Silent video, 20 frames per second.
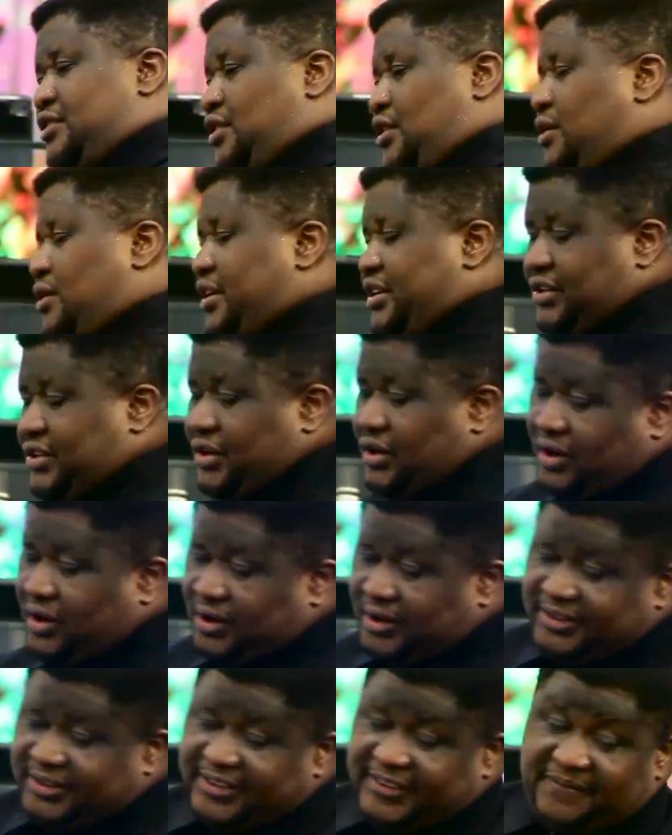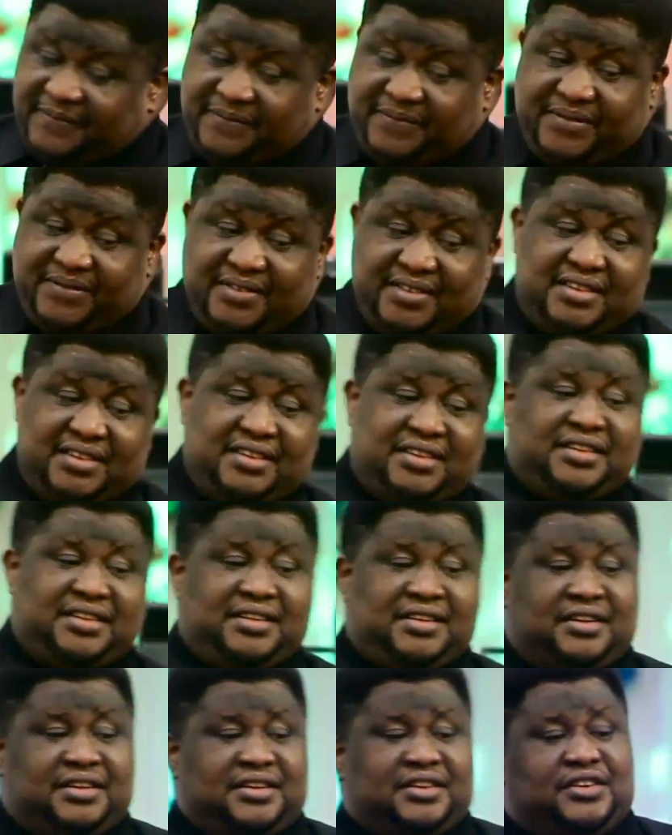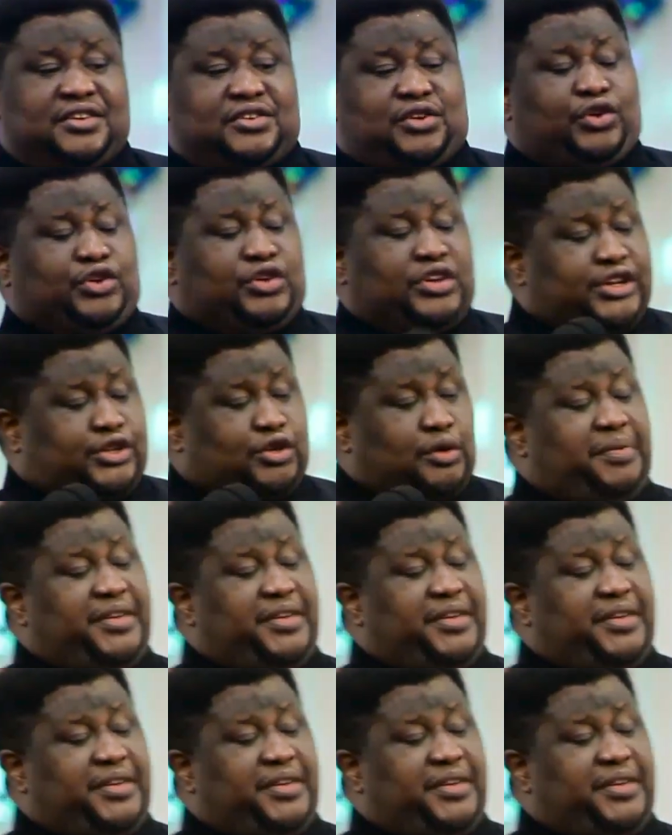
Glory to God. So you need to